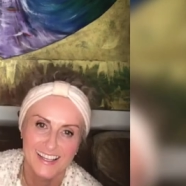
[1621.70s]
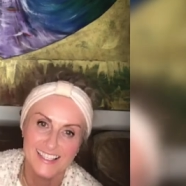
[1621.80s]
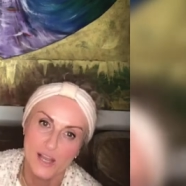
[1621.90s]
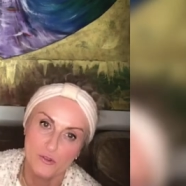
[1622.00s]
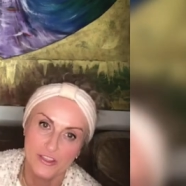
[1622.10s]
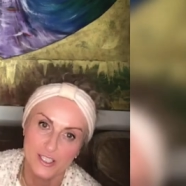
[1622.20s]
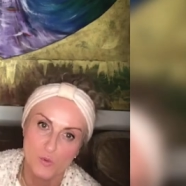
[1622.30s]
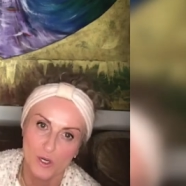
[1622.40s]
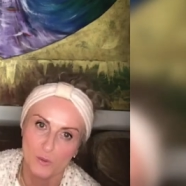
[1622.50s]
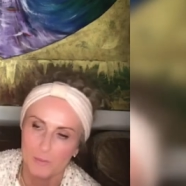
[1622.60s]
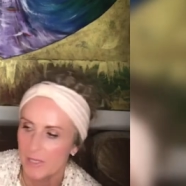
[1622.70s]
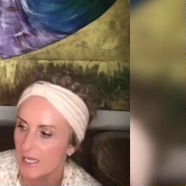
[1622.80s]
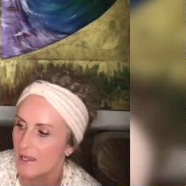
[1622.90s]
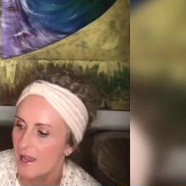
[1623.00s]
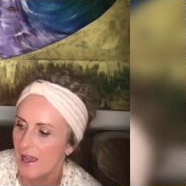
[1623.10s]
how things work with me.
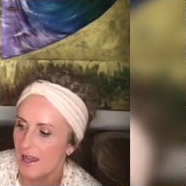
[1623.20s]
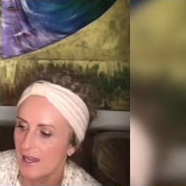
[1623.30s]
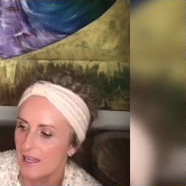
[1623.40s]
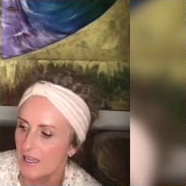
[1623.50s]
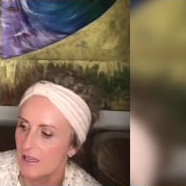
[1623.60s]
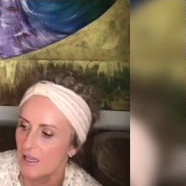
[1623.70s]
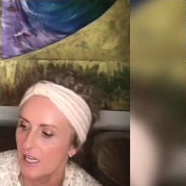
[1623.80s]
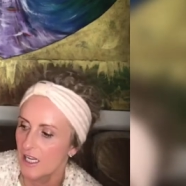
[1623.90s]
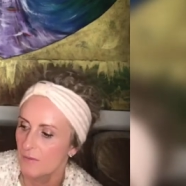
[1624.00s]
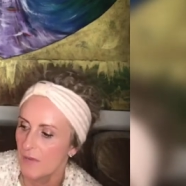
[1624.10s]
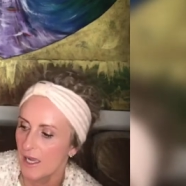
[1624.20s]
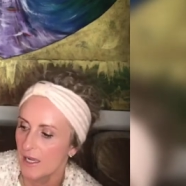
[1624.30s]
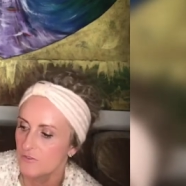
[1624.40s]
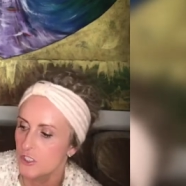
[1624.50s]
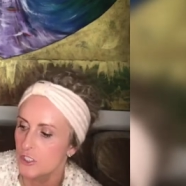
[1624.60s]
I have
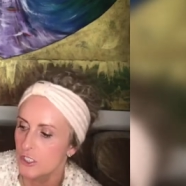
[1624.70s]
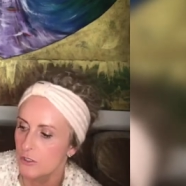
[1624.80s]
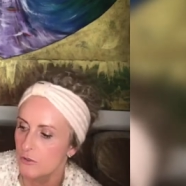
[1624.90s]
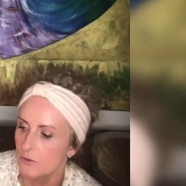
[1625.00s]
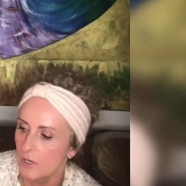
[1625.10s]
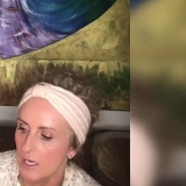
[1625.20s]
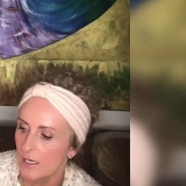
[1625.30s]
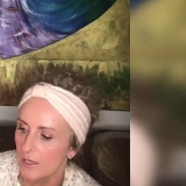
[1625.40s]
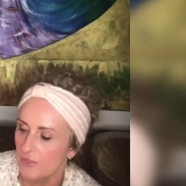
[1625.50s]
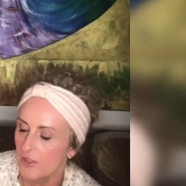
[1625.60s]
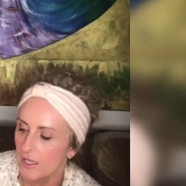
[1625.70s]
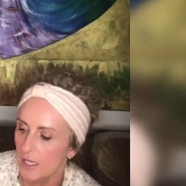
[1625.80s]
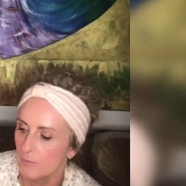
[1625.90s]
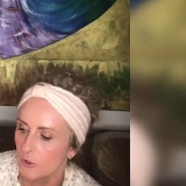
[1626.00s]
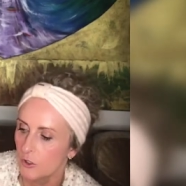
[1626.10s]
to do, and I think
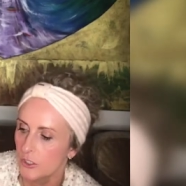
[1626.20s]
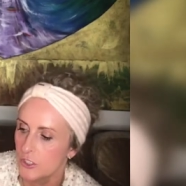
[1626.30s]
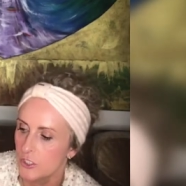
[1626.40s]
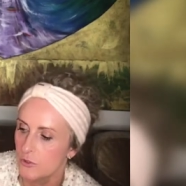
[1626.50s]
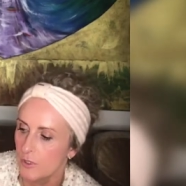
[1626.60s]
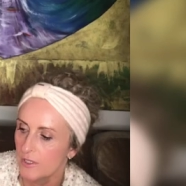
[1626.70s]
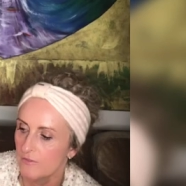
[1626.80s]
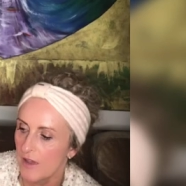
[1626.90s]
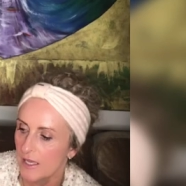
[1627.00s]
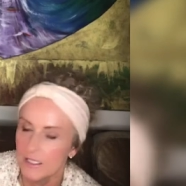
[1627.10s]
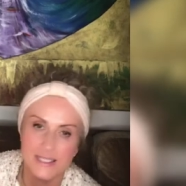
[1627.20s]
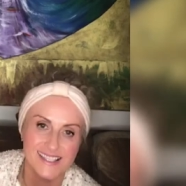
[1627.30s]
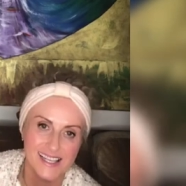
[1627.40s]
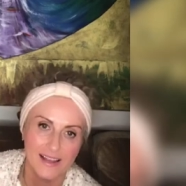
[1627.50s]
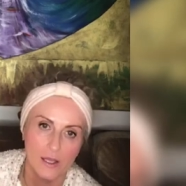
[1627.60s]
I'm going to do an event in
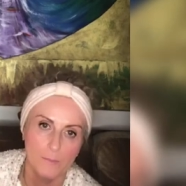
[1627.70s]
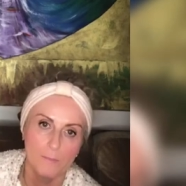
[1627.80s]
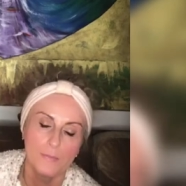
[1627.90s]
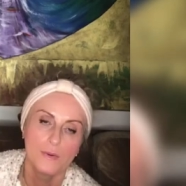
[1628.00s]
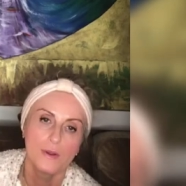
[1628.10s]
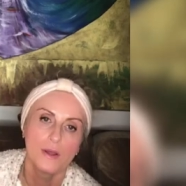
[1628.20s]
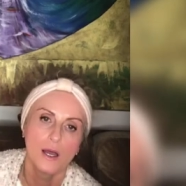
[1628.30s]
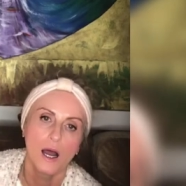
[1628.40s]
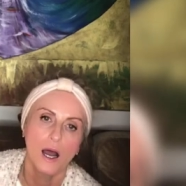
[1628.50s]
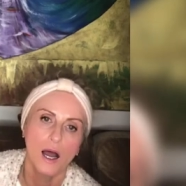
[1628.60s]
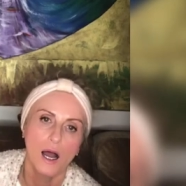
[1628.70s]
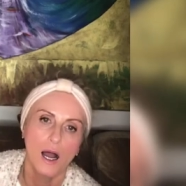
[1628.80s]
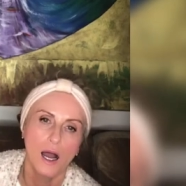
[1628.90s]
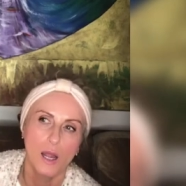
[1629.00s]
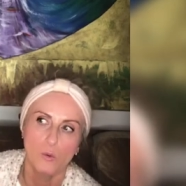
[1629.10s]
Salem.
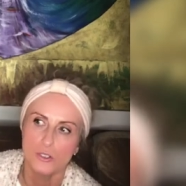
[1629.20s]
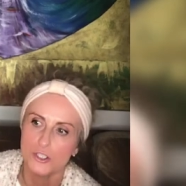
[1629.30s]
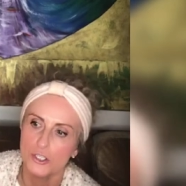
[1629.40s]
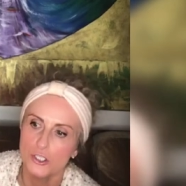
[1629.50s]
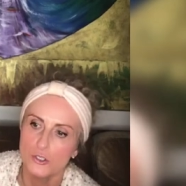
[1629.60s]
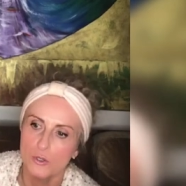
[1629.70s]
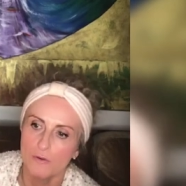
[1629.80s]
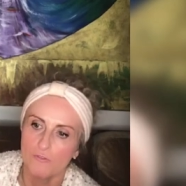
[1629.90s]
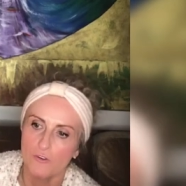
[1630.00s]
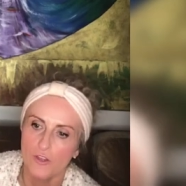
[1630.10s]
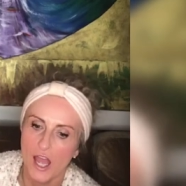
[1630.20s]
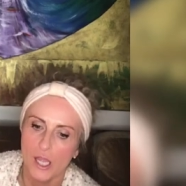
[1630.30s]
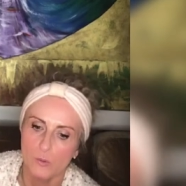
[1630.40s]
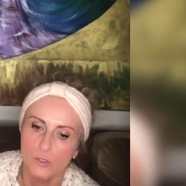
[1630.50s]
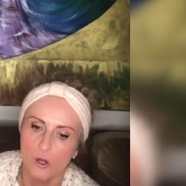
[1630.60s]
I was going to do it for the
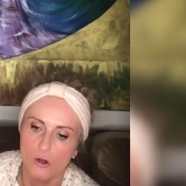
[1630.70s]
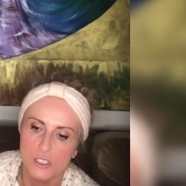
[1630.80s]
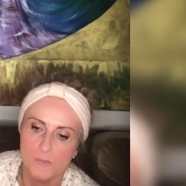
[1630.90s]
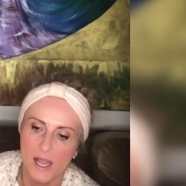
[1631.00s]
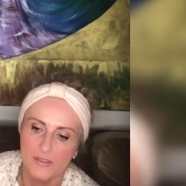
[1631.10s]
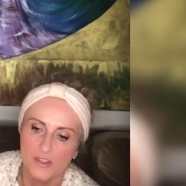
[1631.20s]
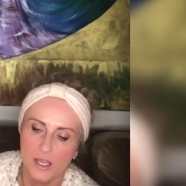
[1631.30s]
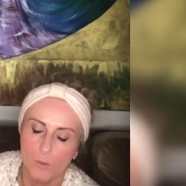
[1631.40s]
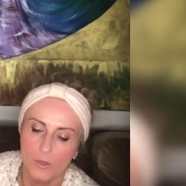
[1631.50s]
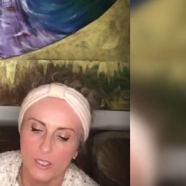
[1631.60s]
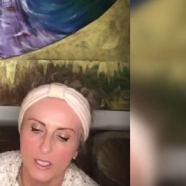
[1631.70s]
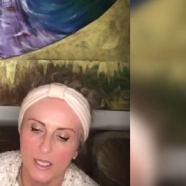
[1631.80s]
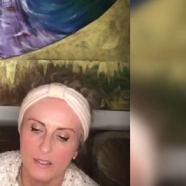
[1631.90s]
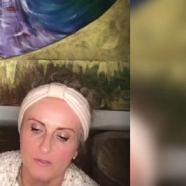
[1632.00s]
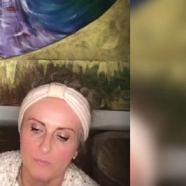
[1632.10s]
equinox, but I think I want to kind
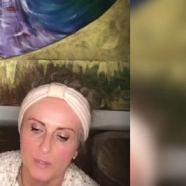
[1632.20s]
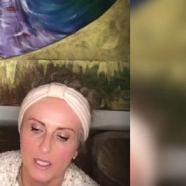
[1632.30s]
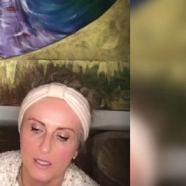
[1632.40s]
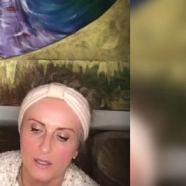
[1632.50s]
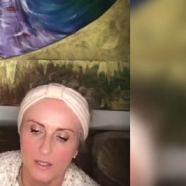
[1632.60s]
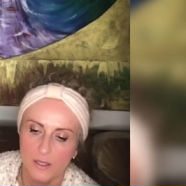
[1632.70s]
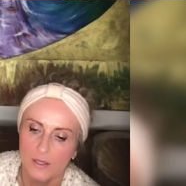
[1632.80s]
of be